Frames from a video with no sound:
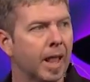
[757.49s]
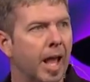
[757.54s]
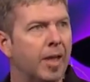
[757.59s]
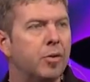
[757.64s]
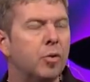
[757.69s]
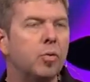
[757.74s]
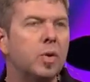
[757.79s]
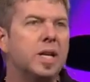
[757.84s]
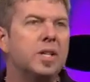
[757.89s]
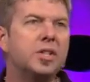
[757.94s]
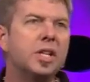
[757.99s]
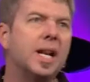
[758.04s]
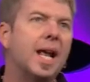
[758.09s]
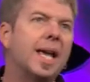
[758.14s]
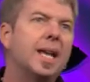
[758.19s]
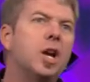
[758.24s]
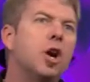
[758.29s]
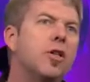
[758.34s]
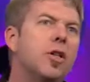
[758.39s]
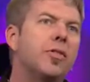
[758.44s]
And the reason
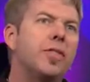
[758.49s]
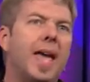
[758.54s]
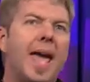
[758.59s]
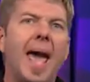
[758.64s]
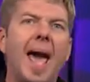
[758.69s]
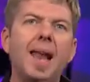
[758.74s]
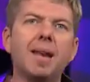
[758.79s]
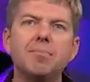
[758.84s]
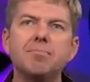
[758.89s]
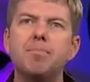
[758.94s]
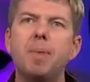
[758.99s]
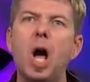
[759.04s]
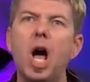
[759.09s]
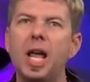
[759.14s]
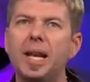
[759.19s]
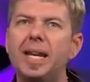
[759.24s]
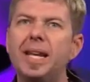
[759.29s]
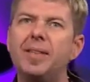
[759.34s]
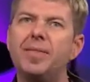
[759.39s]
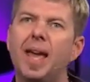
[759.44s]
I know that they hadn't
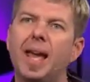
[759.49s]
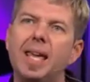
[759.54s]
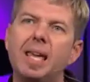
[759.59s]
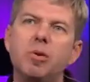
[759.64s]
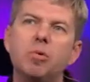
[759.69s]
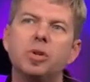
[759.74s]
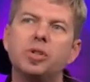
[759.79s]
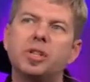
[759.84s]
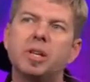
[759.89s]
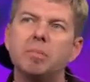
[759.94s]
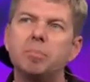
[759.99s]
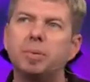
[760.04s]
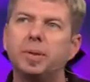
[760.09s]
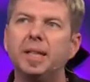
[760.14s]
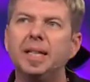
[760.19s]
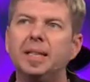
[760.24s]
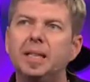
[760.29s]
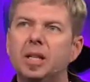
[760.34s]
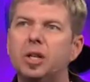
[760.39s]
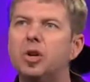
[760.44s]
bought in that he was
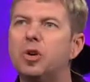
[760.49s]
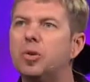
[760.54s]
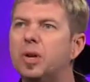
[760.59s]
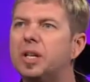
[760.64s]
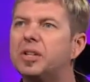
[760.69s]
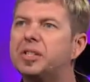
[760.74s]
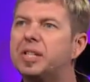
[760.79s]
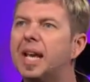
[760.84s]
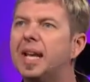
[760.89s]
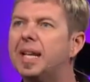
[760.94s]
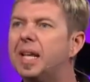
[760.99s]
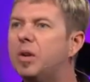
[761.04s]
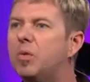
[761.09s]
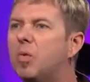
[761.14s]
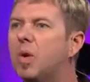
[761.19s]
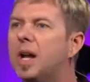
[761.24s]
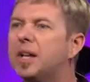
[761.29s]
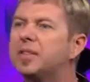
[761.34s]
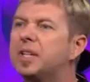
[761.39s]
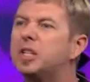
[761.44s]
completely who he said he
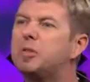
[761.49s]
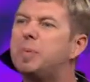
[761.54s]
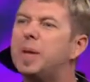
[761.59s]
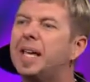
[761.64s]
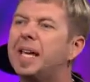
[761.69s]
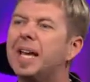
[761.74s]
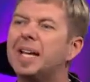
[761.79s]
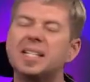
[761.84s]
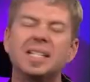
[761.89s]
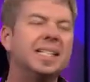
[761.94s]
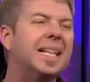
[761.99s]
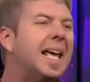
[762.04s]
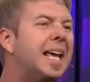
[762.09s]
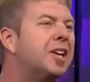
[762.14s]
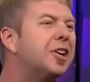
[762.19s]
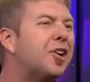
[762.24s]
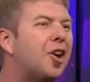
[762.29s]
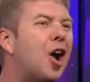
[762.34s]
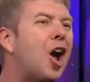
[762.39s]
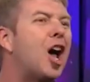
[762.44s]
was is because
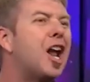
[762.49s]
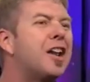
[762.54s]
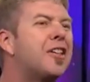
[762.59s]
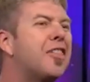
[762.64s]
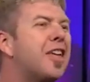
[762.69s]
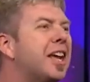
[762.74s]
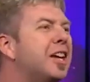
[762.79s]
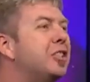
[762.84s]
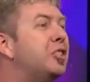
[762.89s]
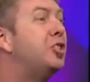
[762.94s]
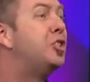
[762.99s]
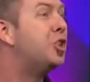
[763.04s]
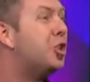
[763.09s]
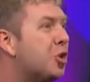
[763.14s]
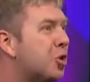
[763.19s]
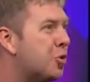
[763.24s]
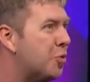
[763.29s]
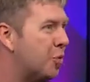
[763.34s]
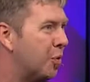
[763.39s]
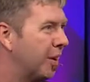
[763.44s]
later on they
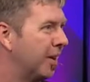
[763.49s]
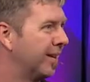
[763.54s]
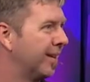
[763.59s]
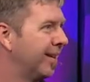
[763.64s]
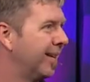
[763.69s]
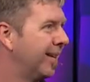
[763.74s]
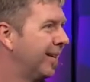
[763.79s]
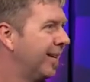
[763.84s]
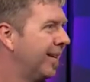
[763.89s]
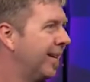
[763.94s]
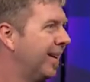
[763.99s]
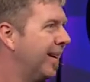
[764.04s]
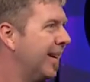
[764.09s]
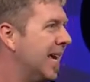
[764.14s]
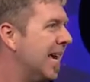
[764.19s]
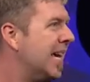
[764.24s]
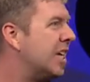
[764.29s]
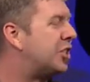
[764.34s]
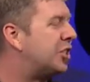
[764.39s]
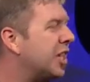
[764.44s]
do.
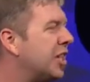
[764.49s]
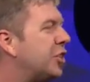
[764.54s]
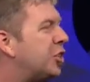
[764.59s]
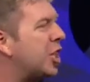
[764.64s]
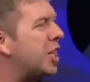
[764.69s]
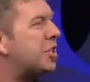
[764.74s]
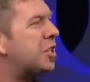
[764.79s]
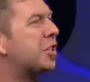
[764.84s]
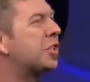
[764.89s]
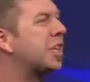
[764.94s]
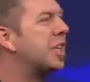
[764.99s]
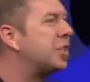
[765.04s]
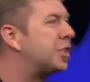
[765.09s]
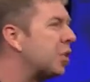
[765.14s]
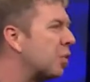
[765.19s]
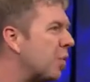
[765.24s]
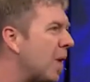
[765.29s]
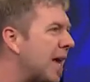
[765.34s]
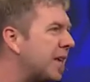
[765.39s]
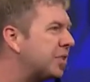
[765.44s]
You see, Jesus gets
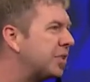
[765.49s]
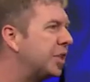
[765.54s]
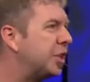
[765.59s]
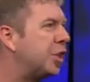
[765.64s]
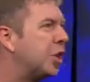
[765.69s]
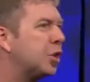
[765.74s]
arrested,